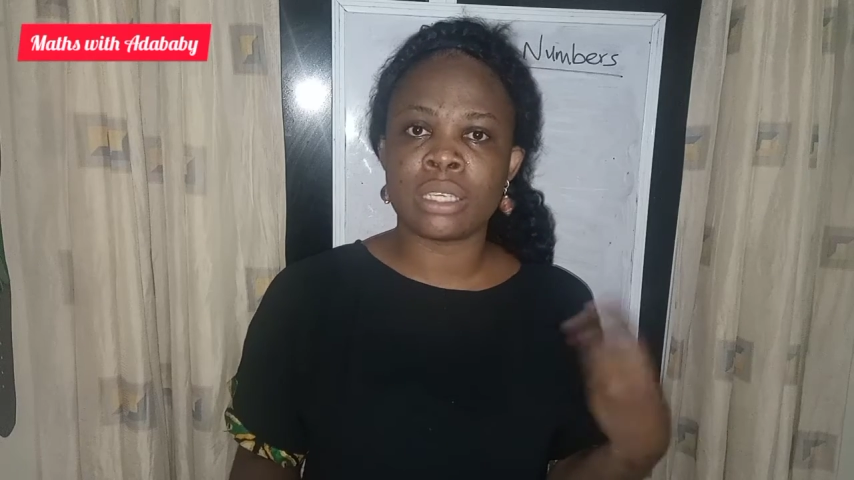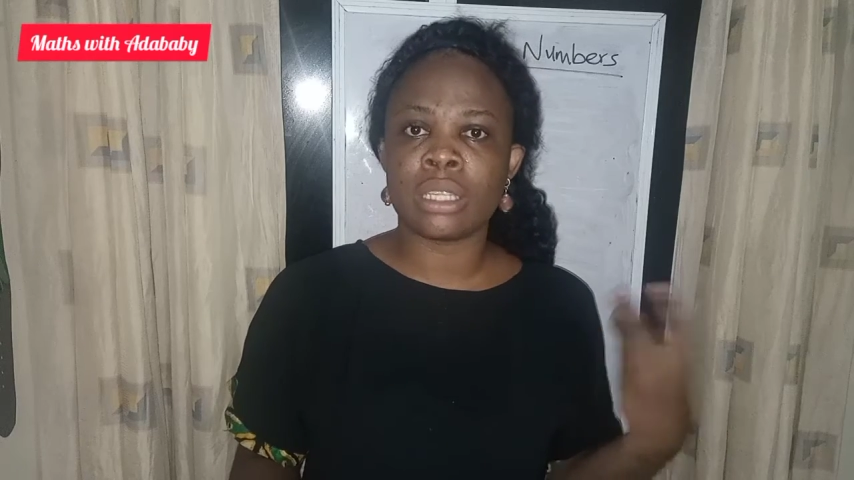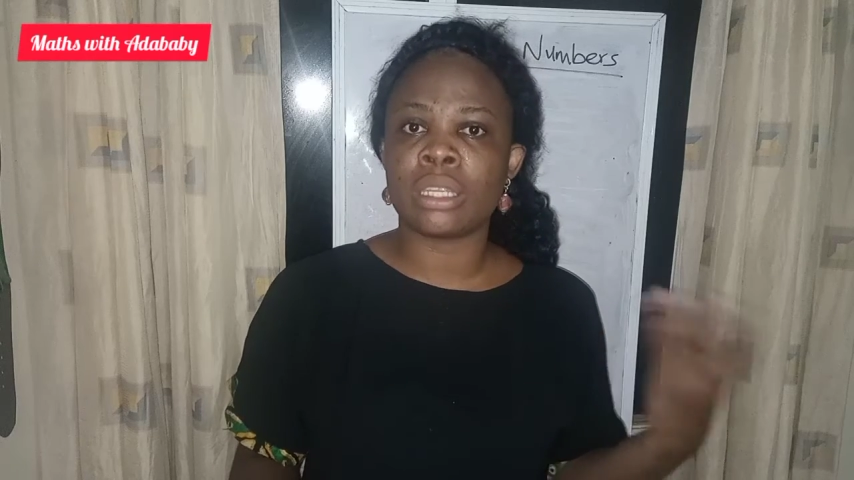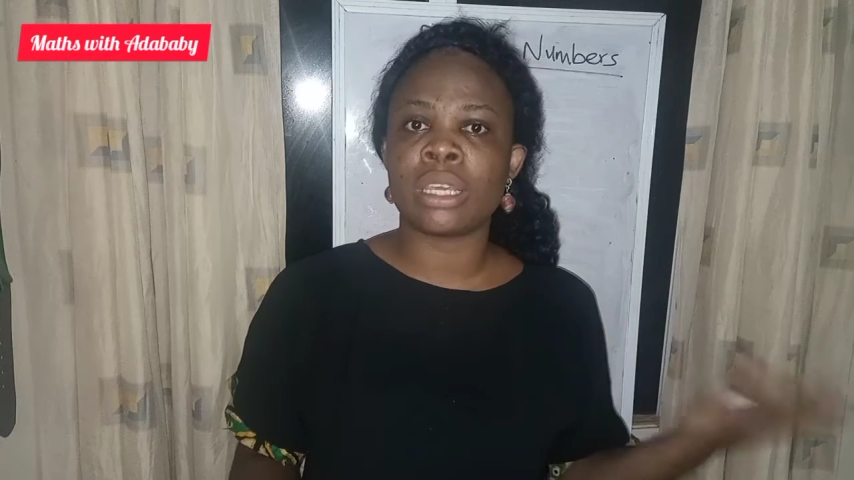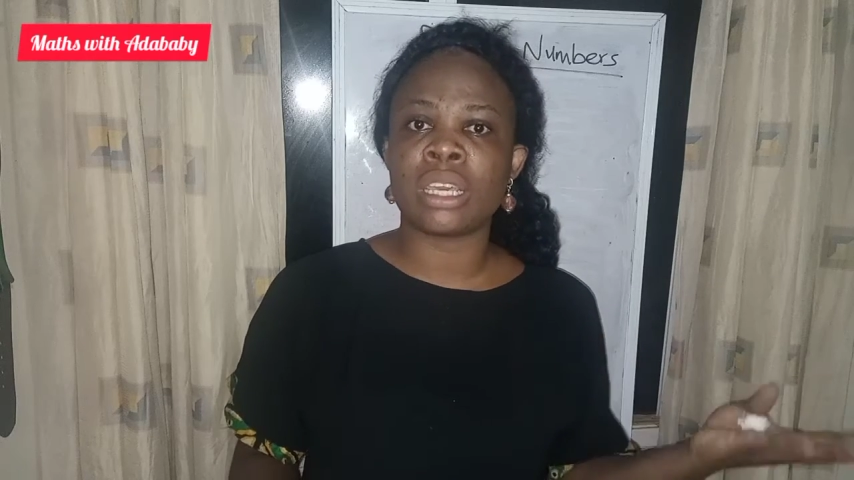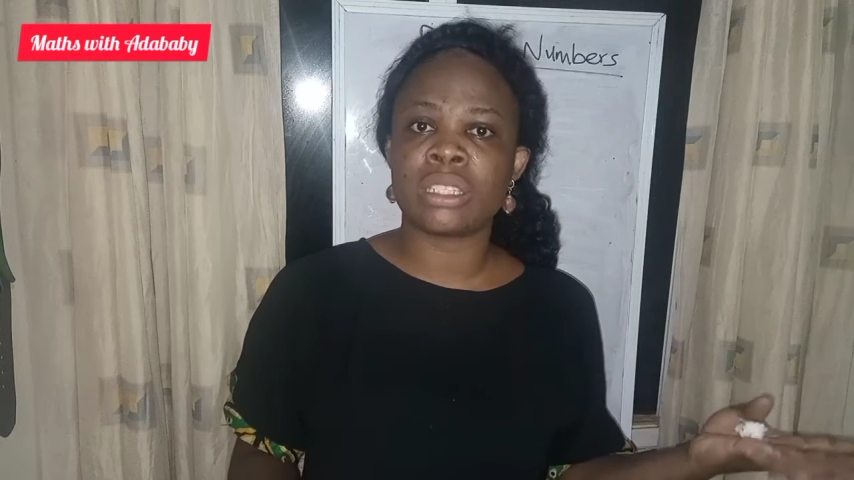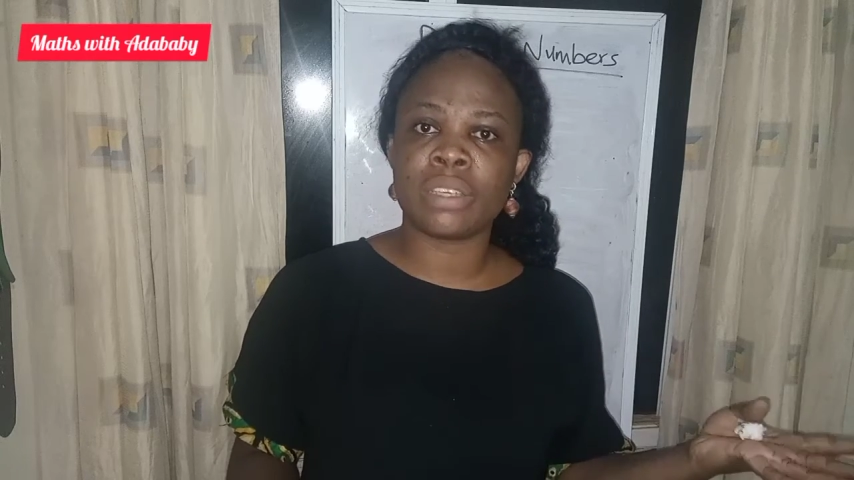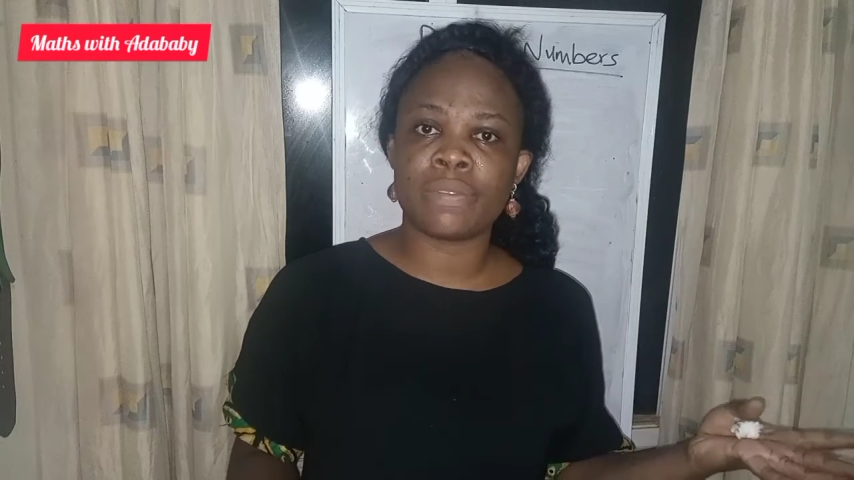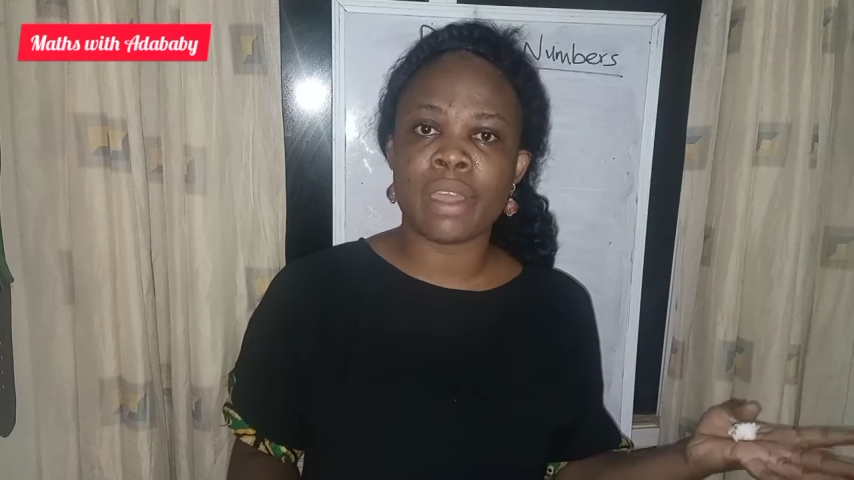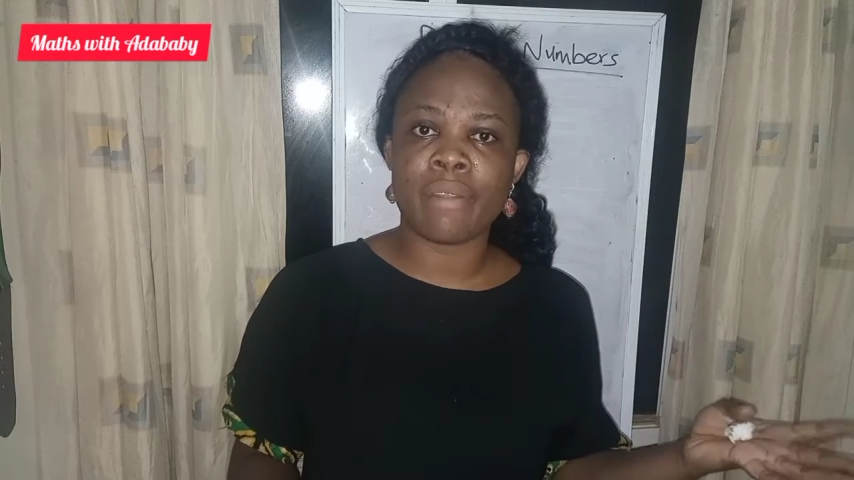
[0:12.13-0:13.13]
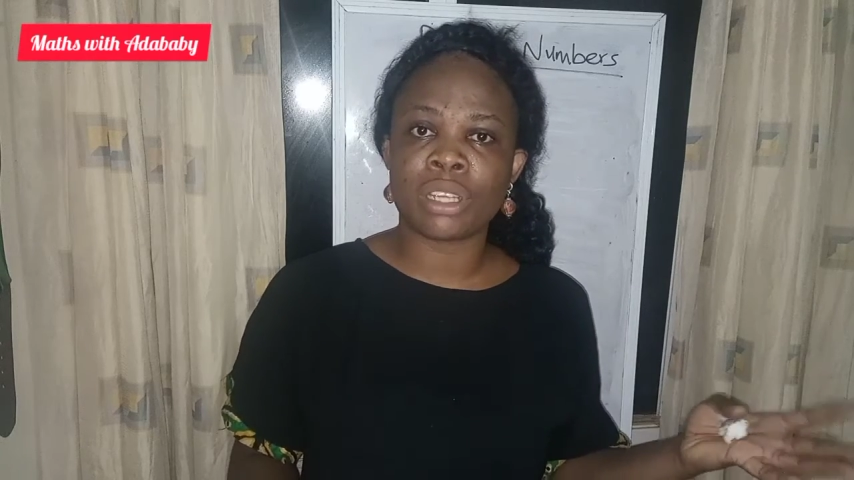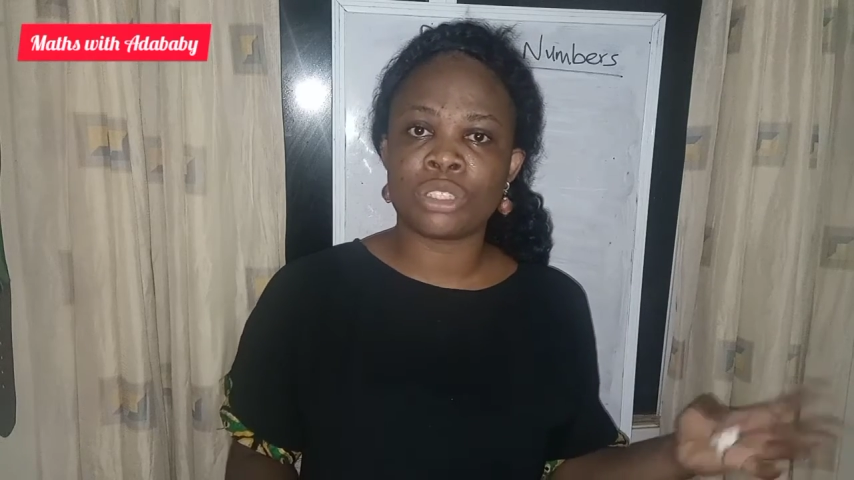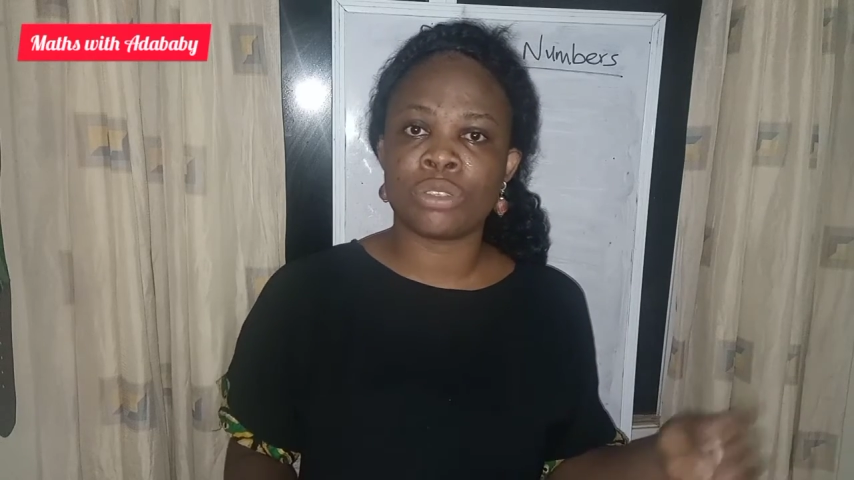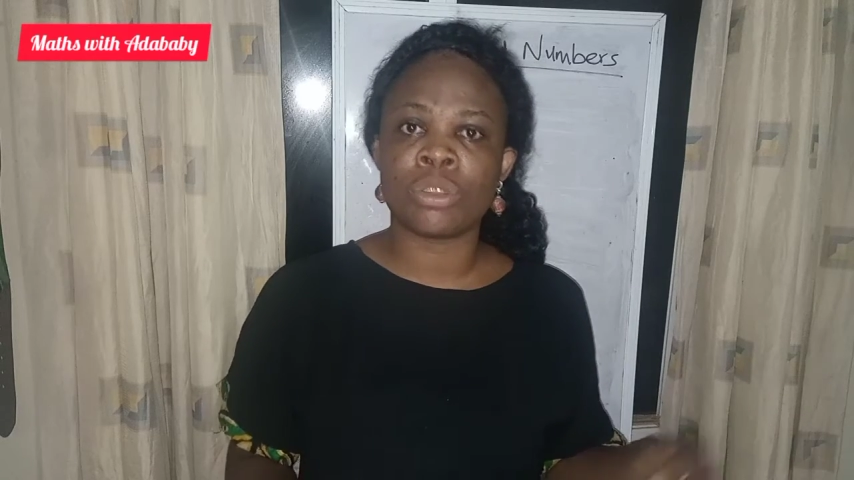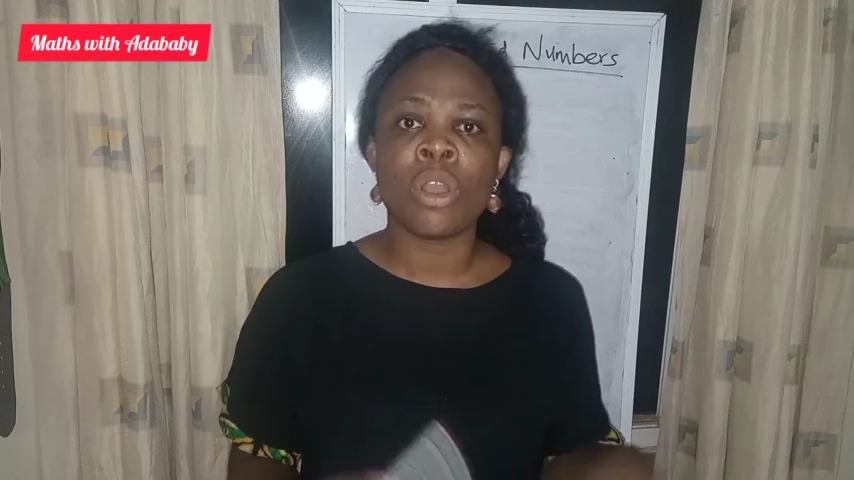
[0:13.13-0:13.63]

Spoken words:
in the negative direction